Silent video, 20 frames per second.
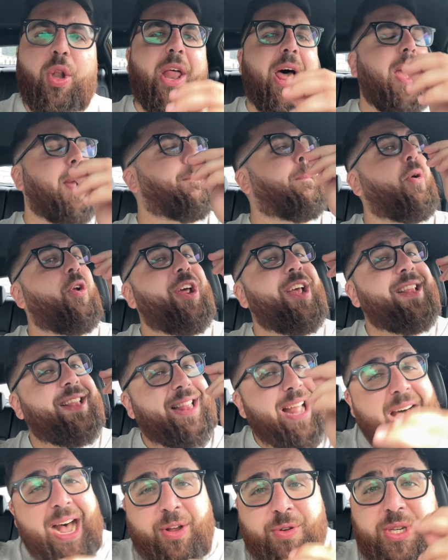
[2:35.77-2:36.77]
like, putting
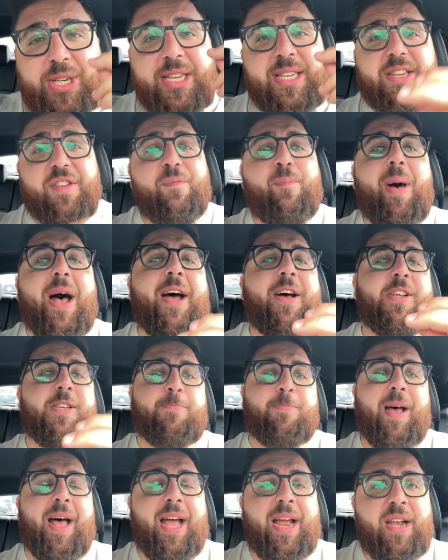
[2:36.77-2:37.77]
thousands of miles
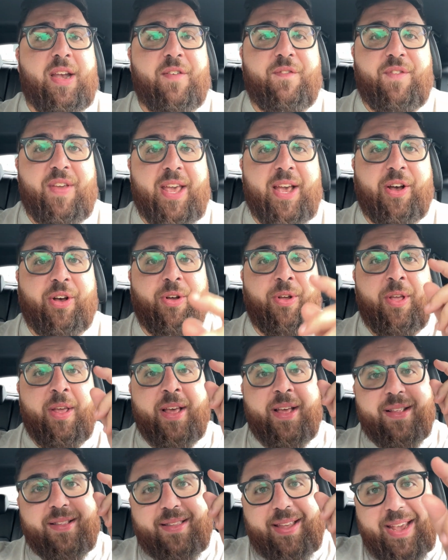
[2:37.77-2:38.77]
behind a vehicle
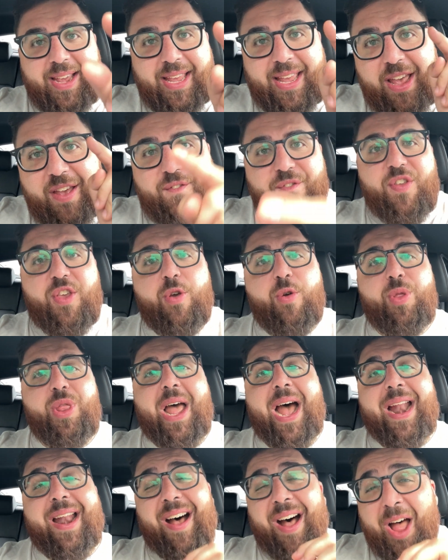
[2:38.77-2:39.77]
to give you
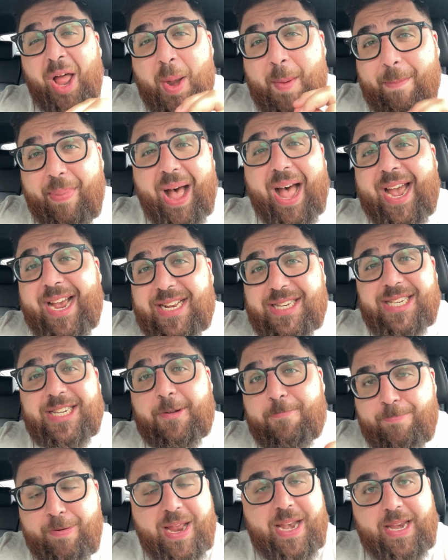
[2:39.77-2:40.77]
that unbiased
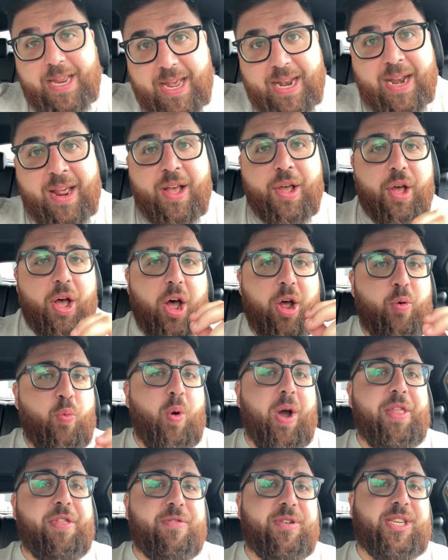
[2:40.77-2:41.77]
opinion on
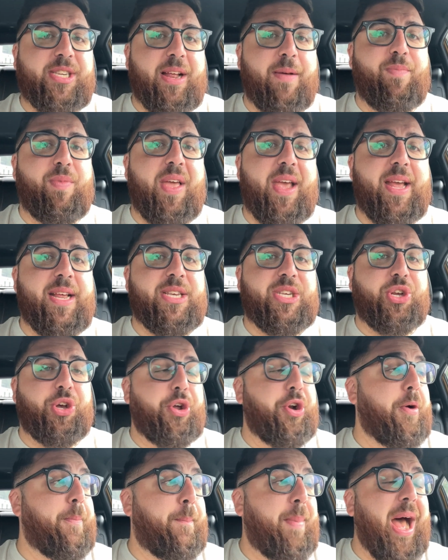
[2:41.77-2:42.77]
whether something is
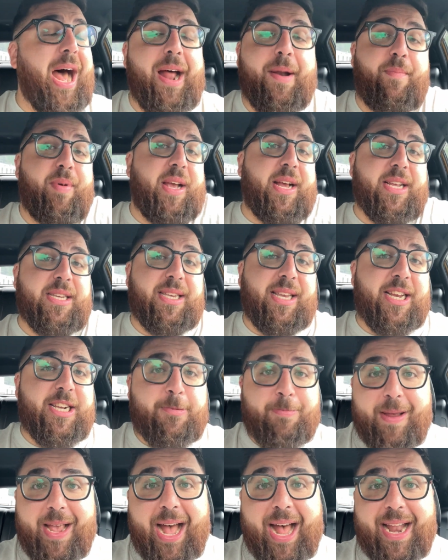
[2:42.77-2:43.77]
good or bad. Because let's
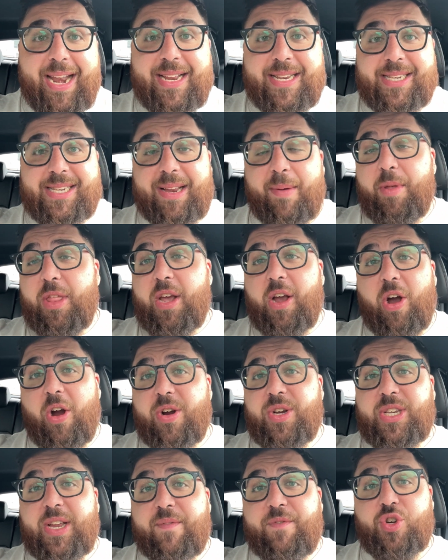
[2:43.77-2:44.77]
be honest, some of the
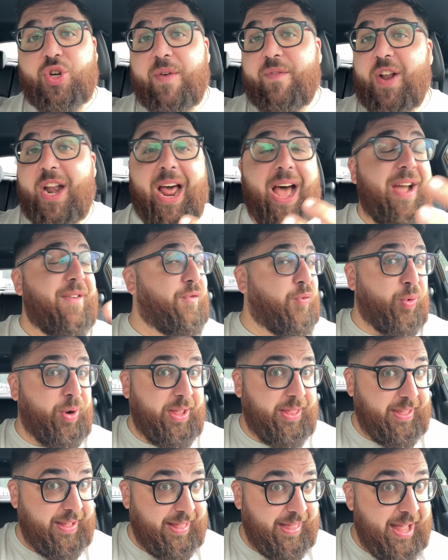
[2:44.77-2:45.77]
cars I've driven, I've
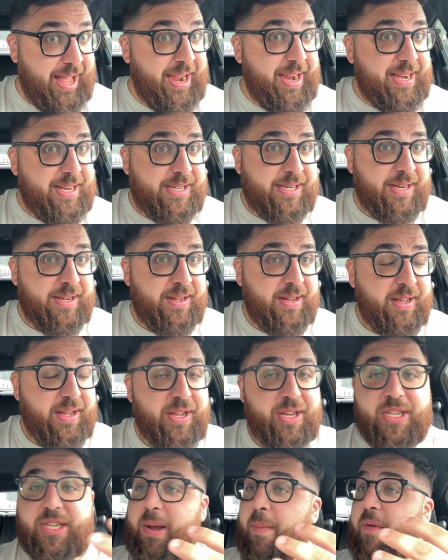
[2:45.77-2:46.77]
really liked. Some